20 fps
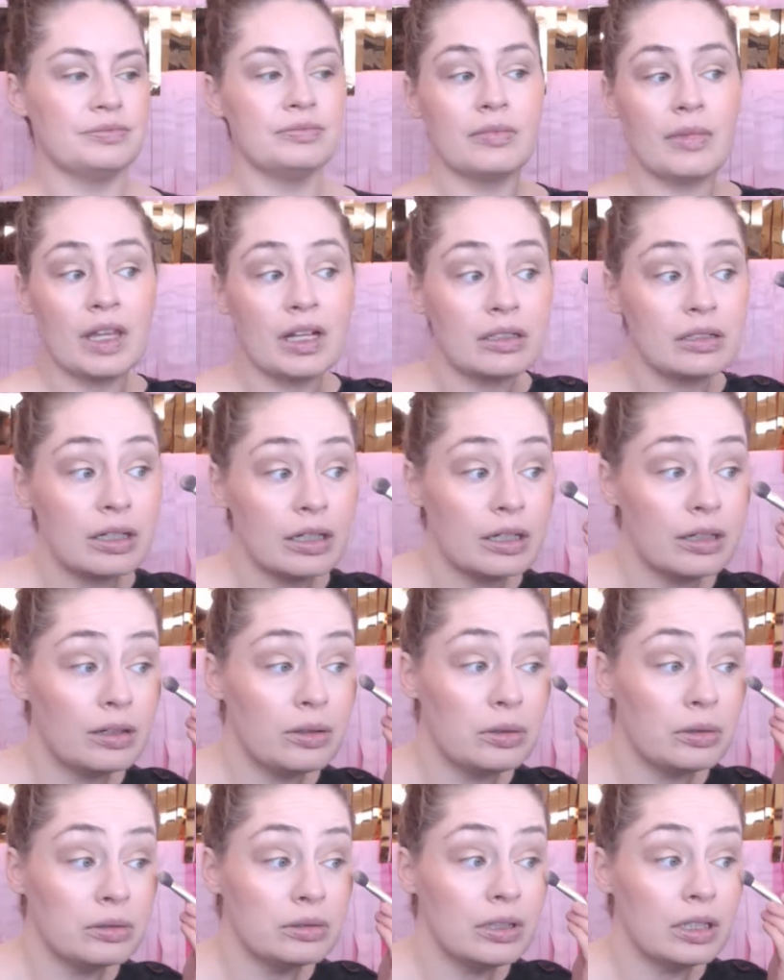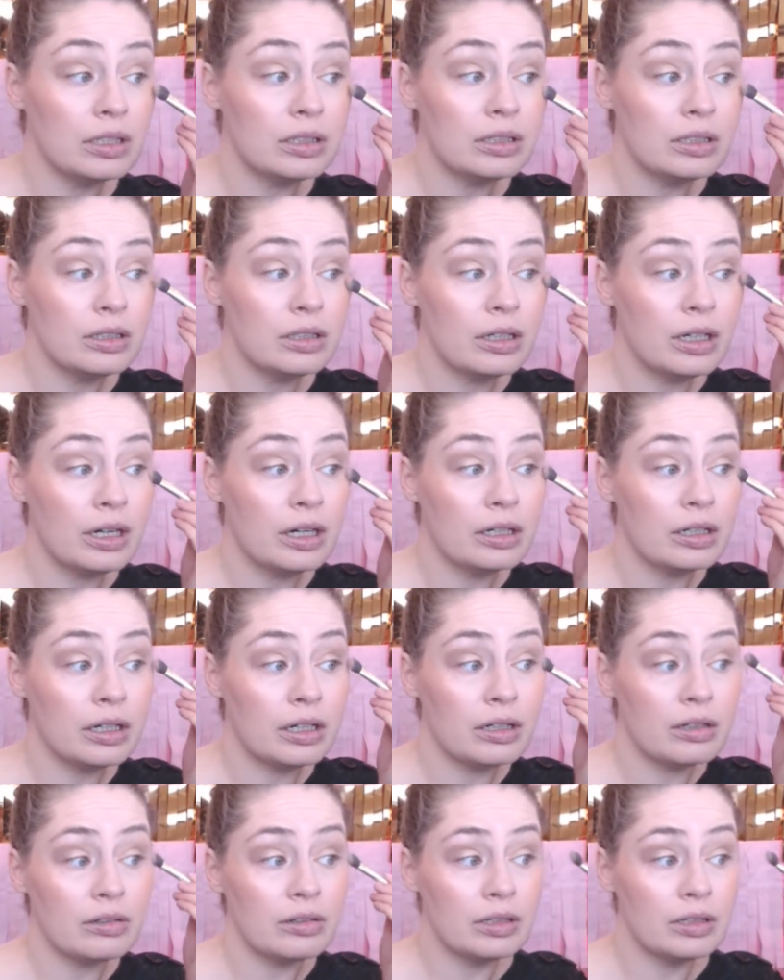There's like gold dust in the air now.